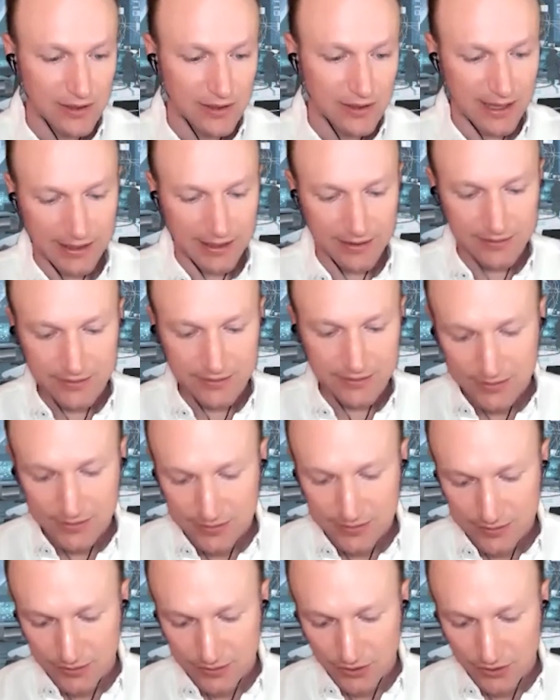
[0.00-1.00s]
And,
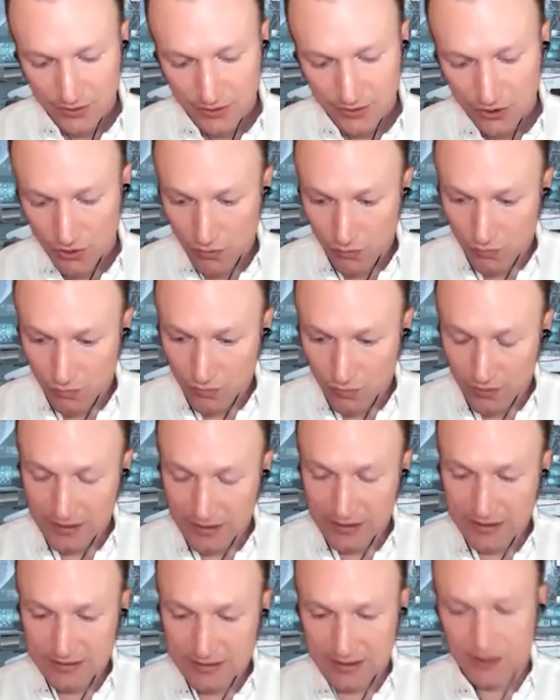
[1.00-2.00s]
you know,
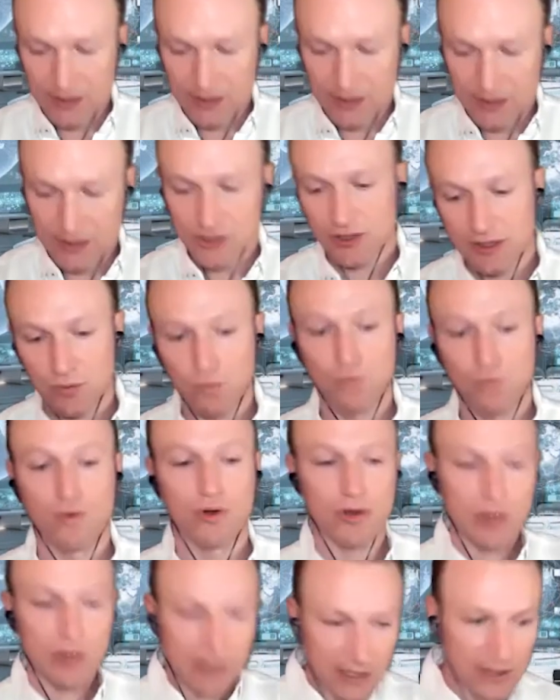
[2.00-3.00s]
essentially
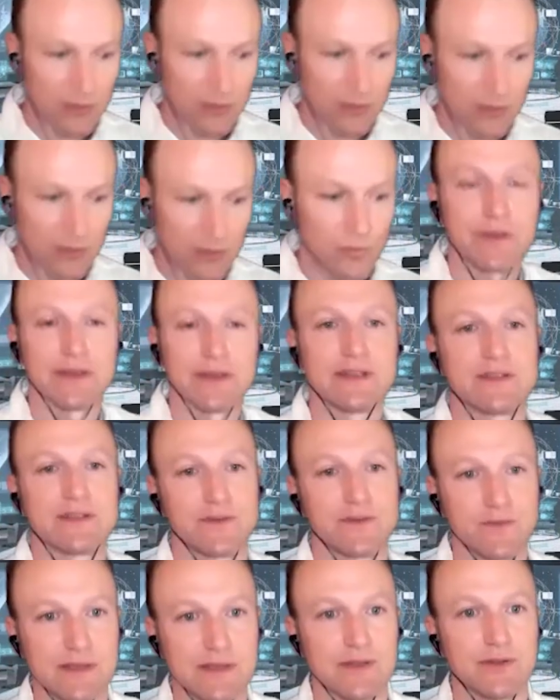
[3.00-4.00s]
working with this
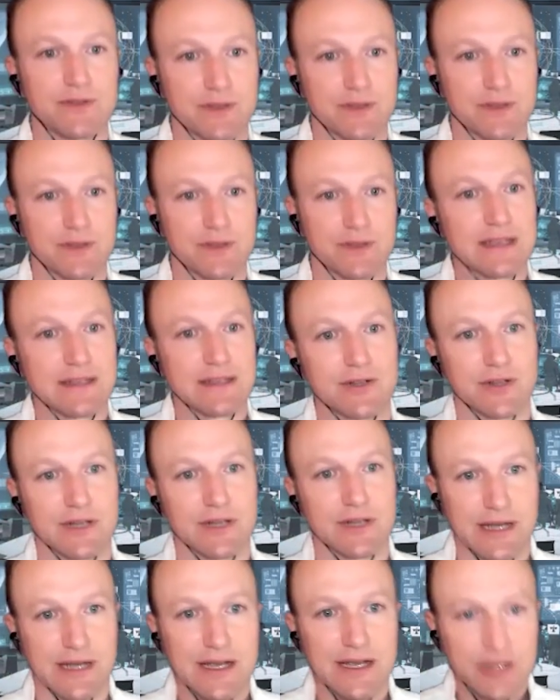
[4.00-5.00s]
field of
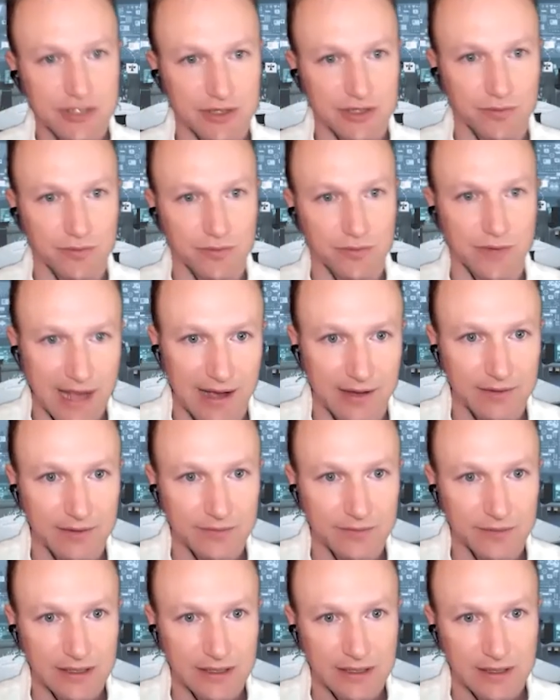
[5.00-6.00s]
interconnection we have
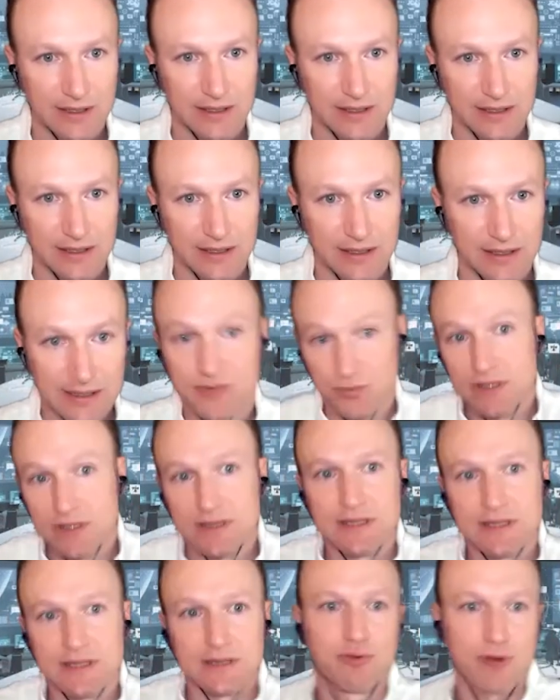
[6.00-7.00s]
is
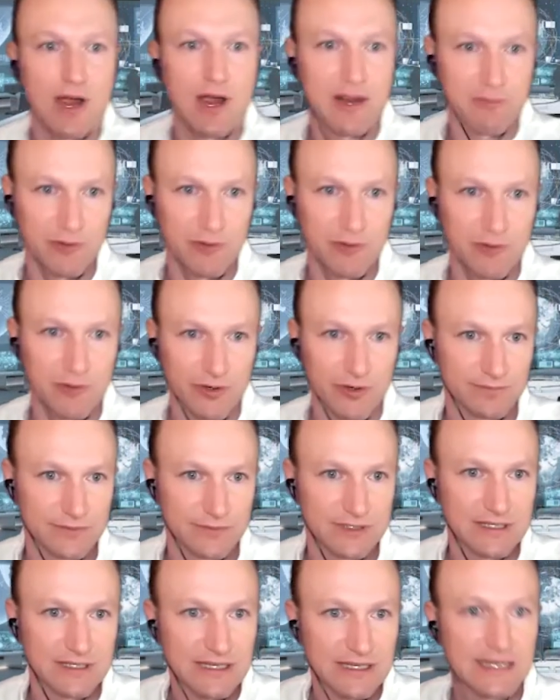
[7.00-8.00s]
really the primer
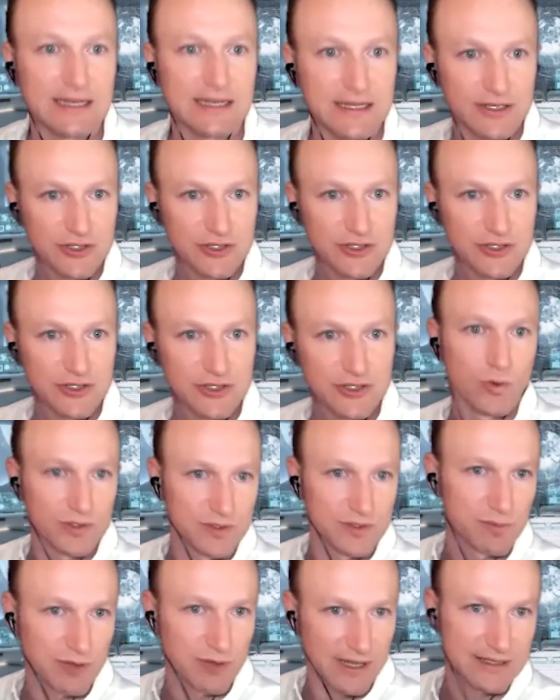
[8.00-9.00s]
to getting towards
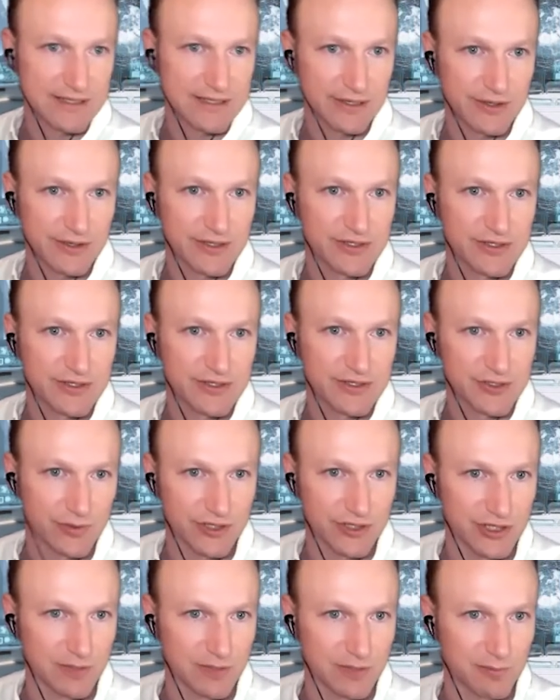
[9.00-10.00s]
planetary
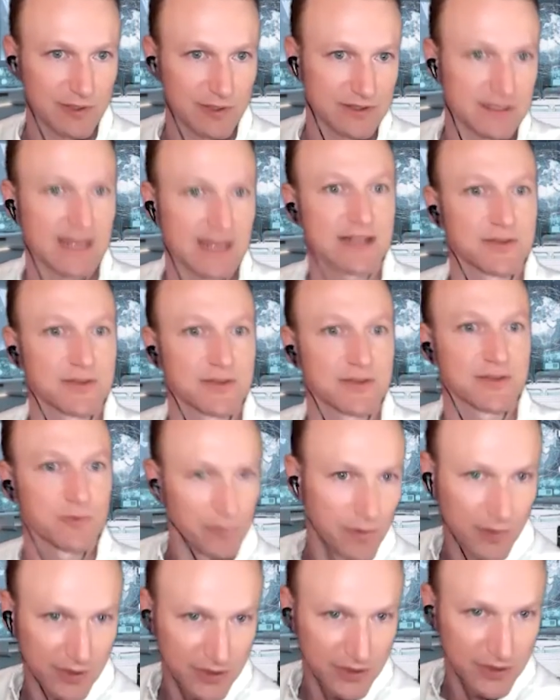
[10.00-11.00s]
stewardship because that's what
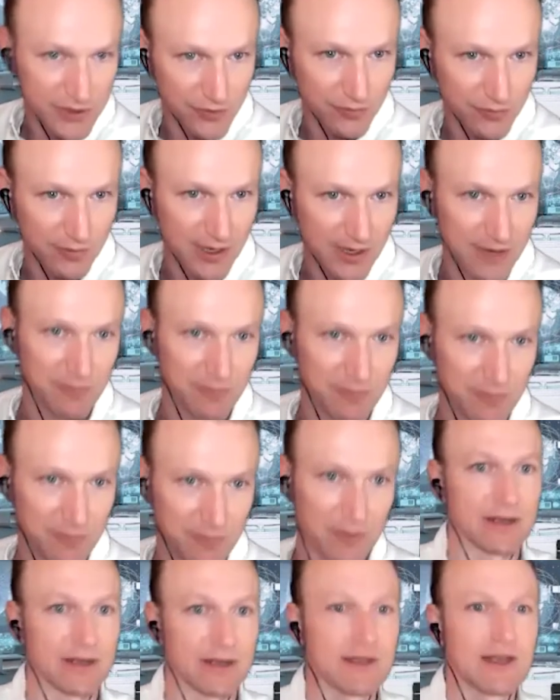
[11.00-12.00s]
we want to do right we
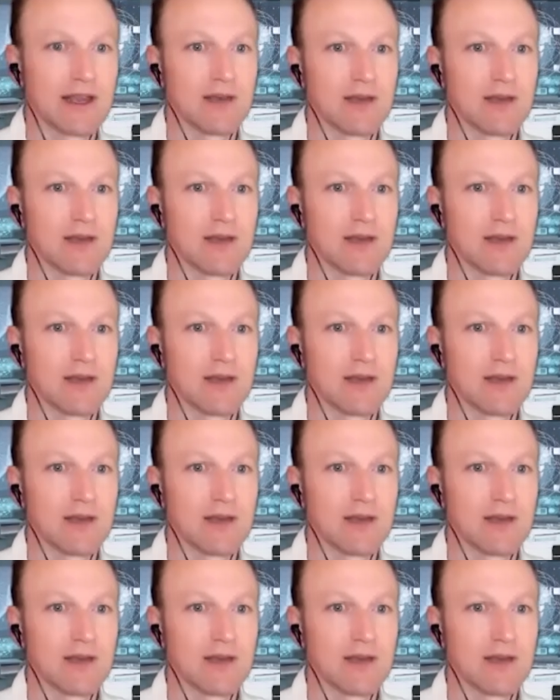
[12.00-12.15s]
want to